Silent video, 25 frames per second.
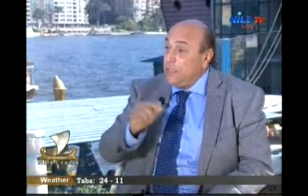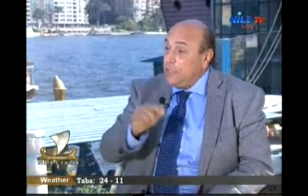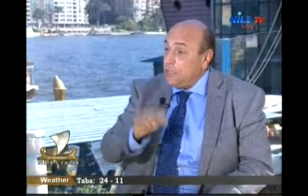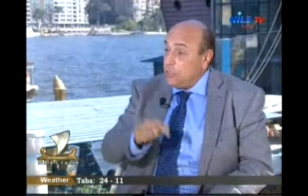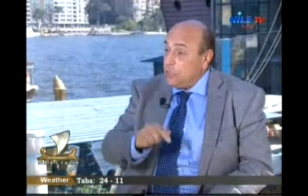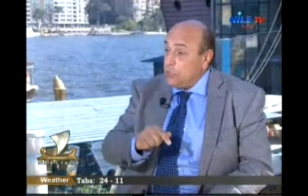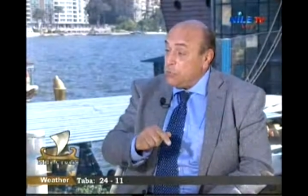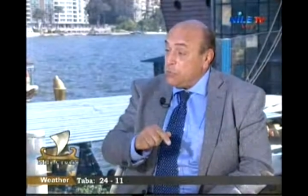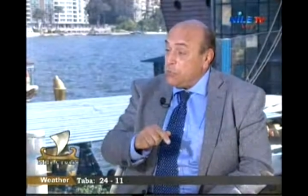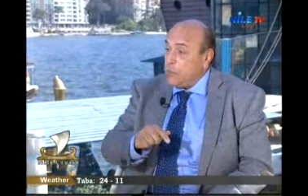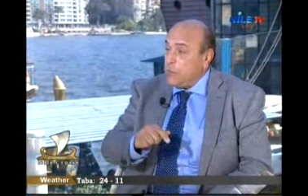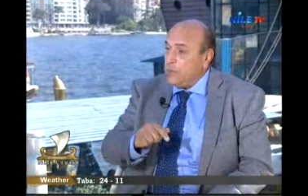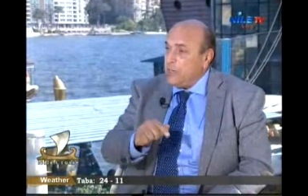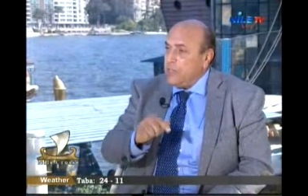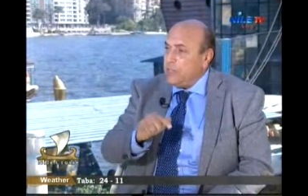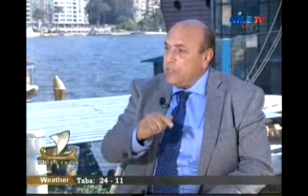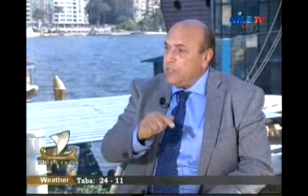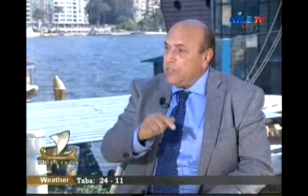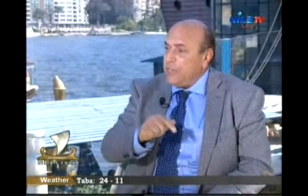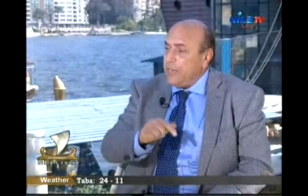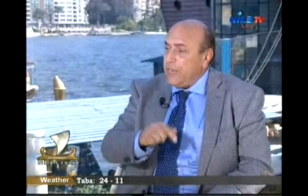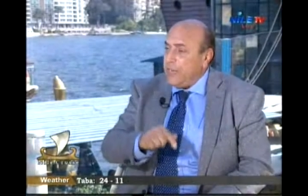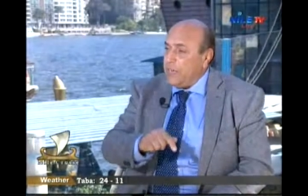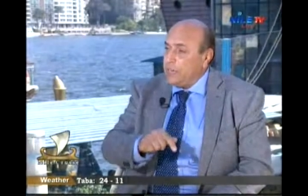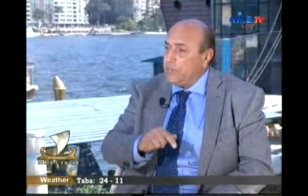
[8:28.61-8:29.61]
This one
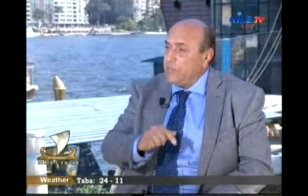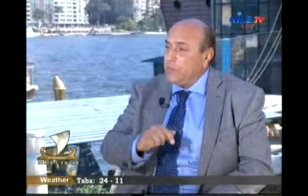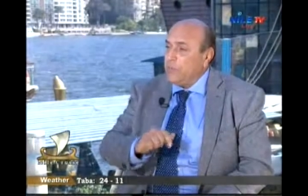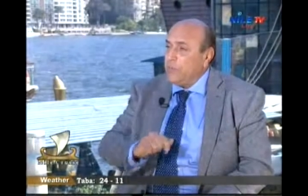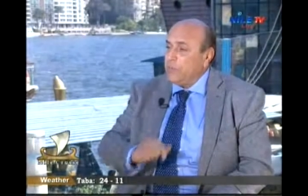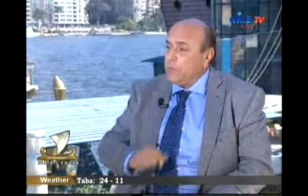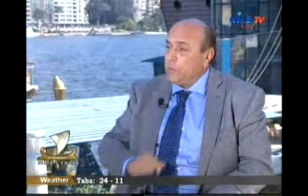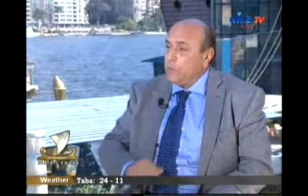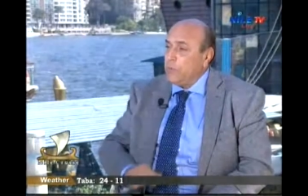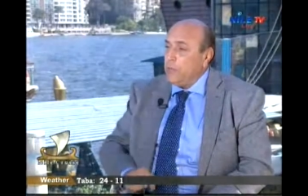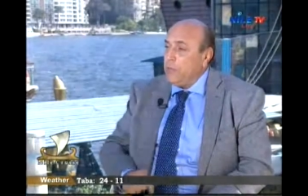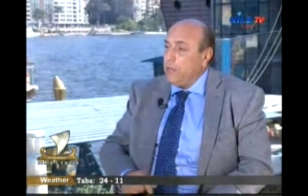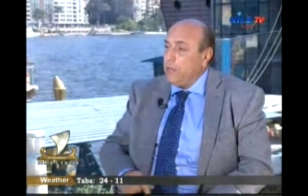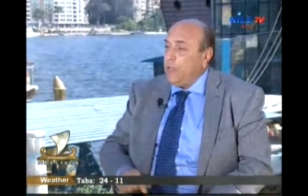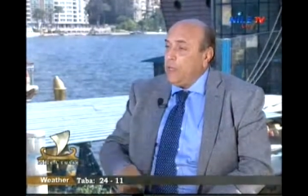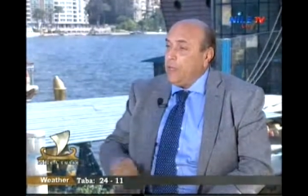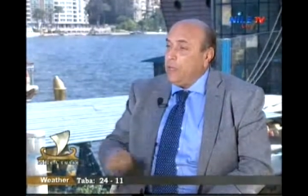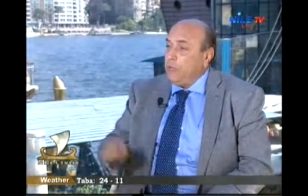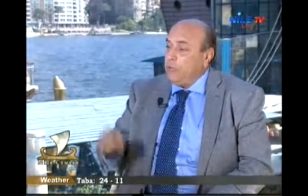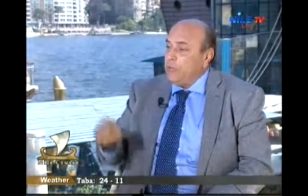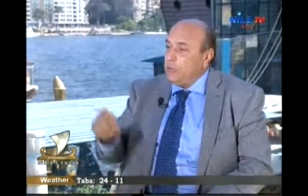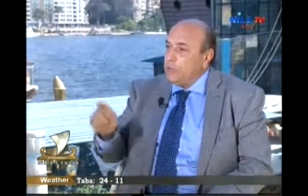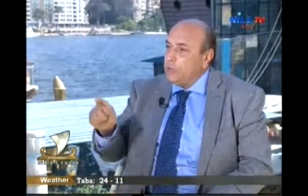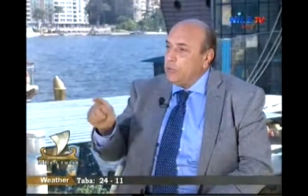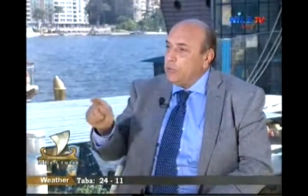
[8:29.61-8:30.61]
is an excellent one
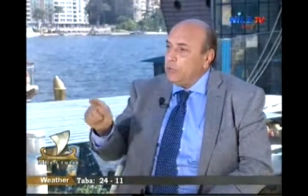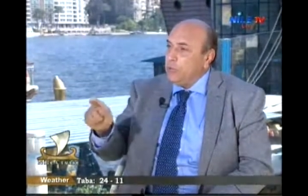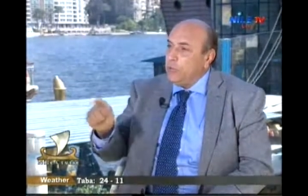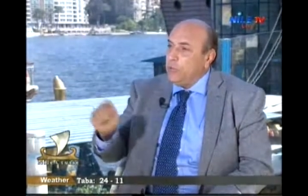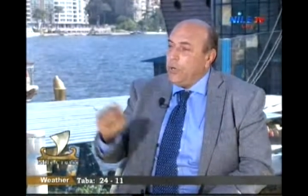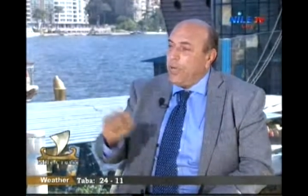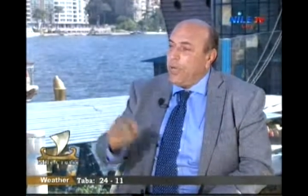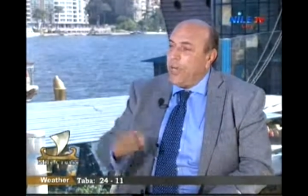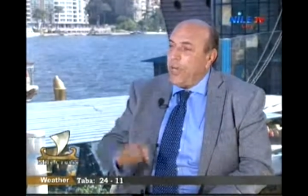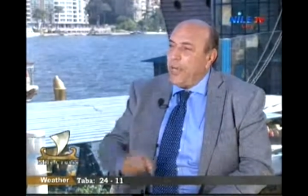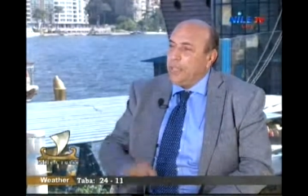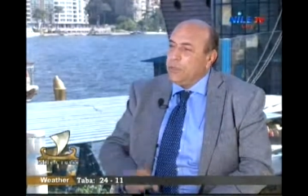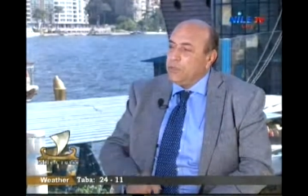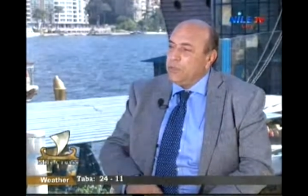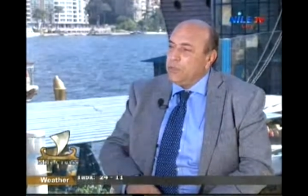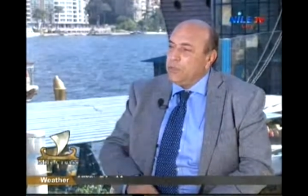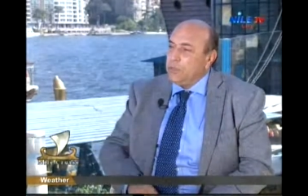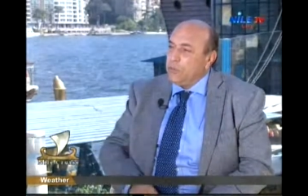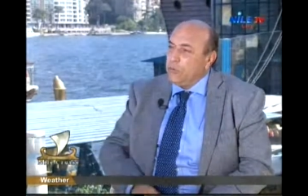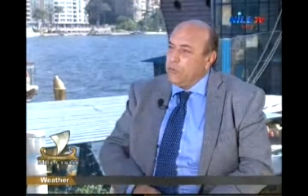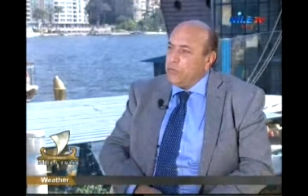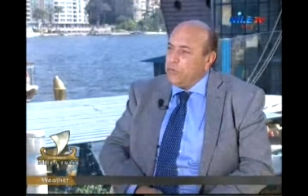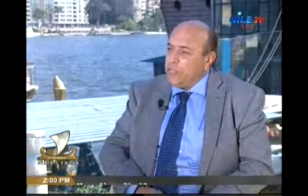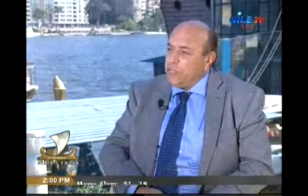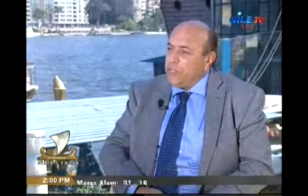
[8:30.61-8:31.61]
because you had
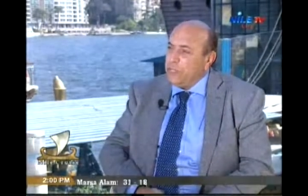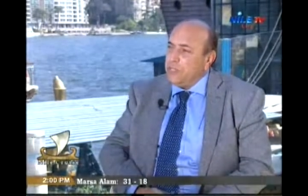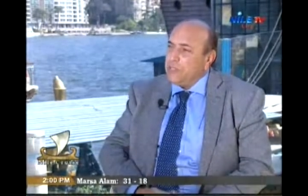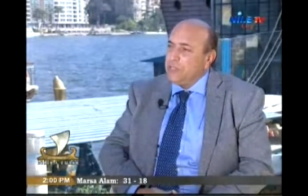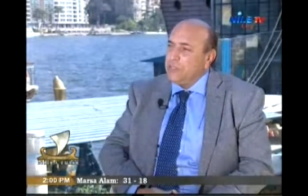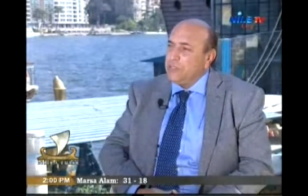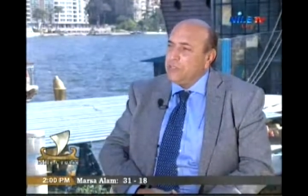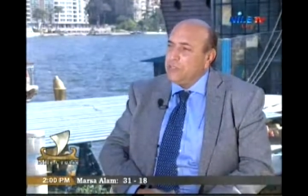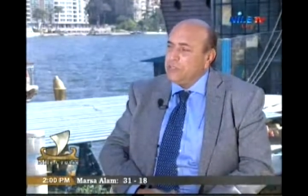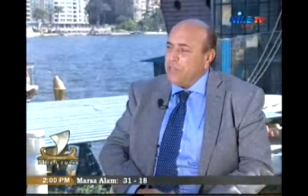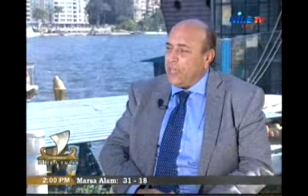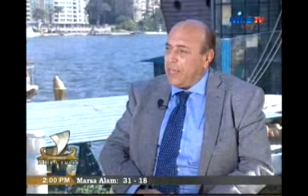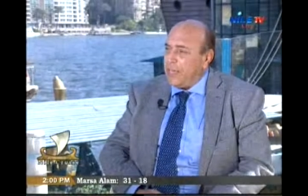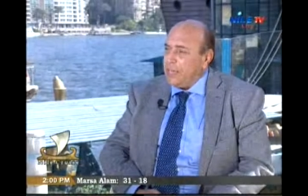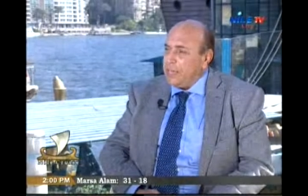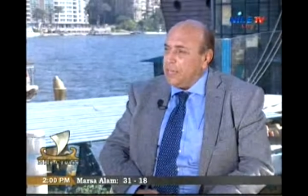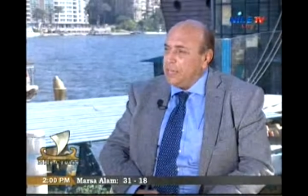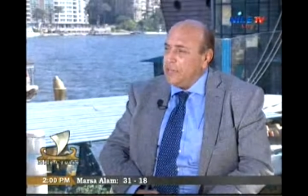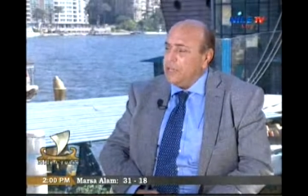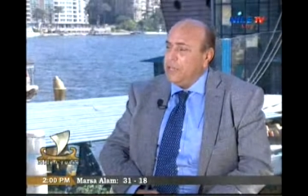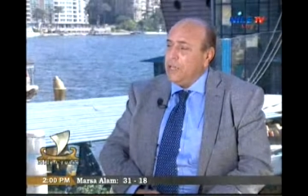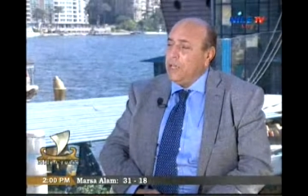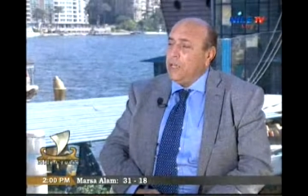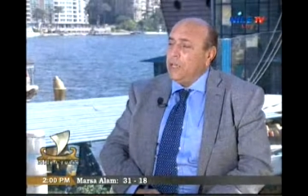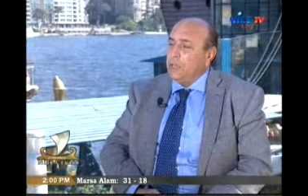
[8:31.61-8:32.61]
really
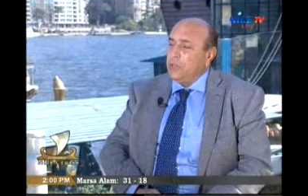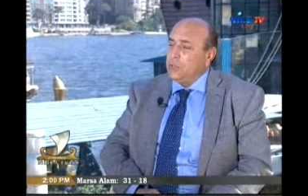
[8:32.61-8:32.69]
decided